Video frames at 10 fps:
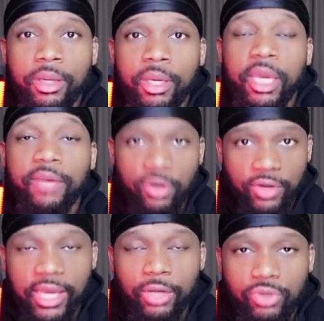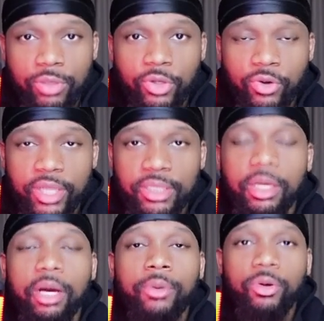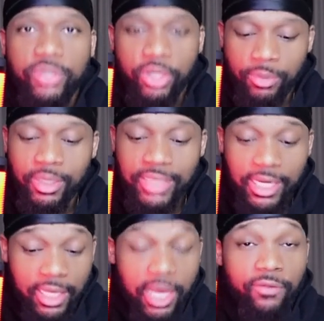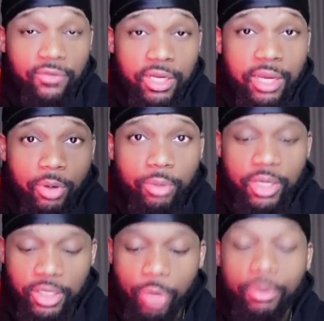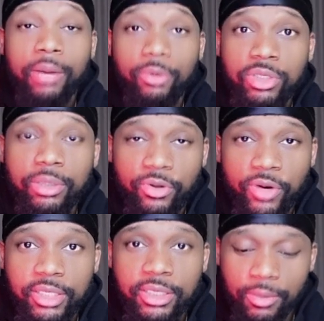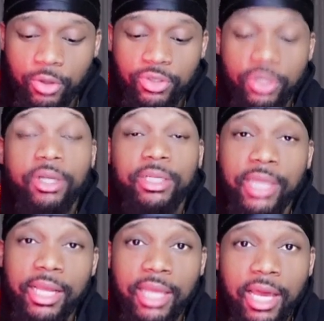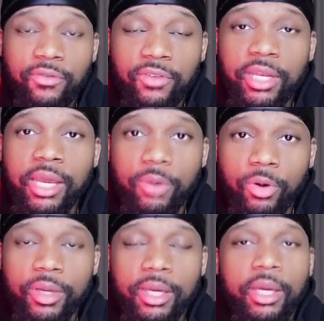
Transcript: If your dad do something crazy, I'm going to tell him exactly how I feel in that moment. Your mom do something crazy, I'm going to tell her exactly how I feel in that moment.